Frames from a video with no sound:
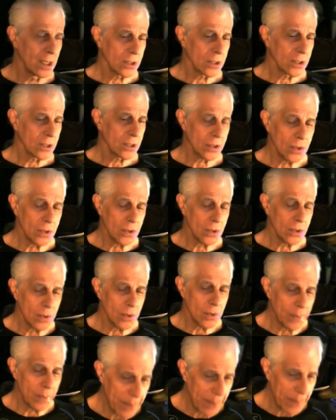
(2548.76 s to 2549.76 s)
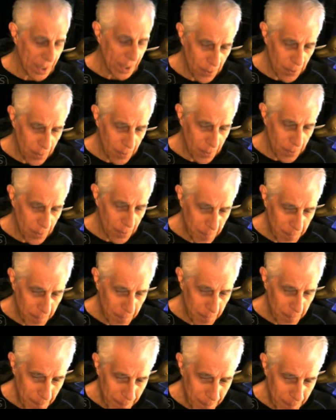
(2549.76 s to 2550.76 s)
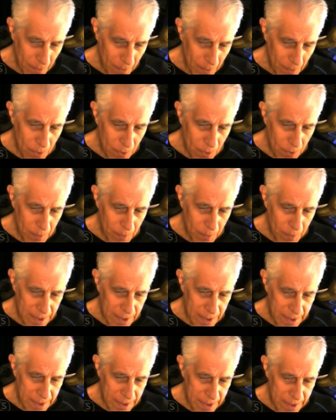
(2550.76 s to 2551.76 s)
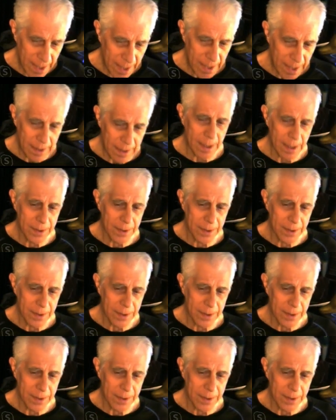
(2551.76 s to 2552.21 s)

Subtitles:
to Pompeo, who was then